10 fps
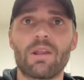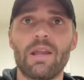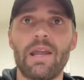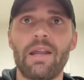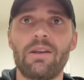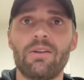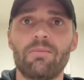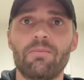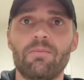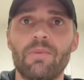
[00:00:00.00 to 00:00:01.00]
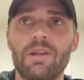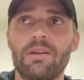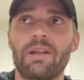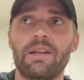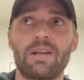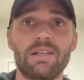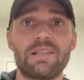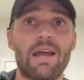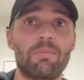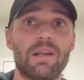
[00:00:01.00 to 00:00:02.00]
And it
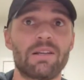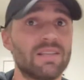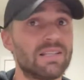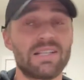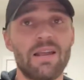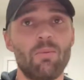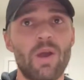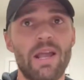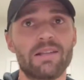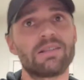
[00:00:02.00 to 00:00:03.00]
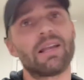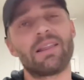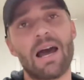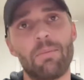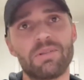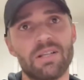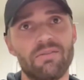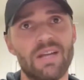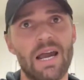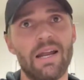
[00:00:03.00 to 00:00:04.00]
does that because of the same way, it's like the opposite
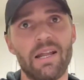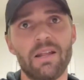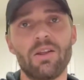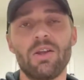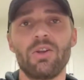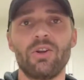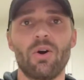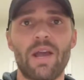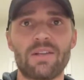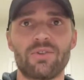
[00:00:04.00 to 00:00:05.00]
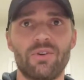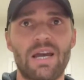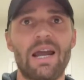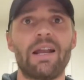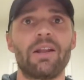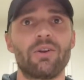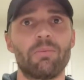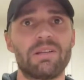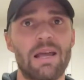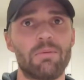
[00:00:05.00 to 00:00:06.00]
of dieting. As you're dieting, your
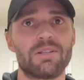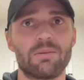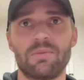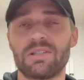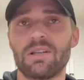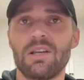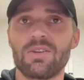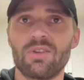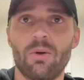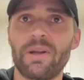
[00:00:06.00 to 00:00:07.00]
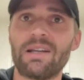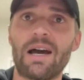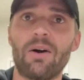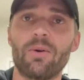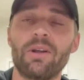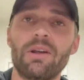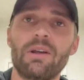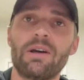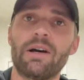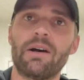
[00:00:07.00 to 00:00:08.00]
metabolism is slowing down
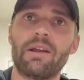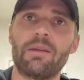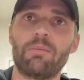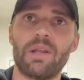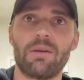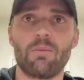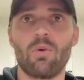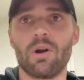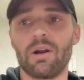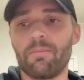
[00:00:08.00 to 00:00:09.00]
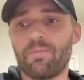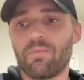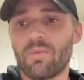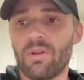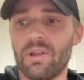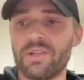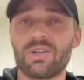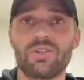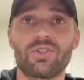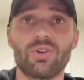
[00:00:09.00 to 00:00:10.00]
and being more, it's
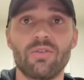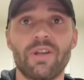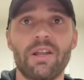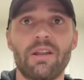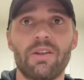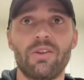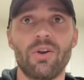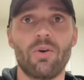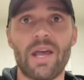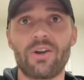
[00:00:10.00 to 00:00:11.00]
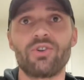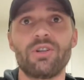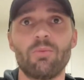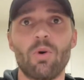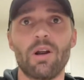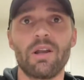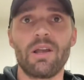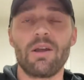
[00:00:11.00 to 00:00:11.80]
conserving, energy more.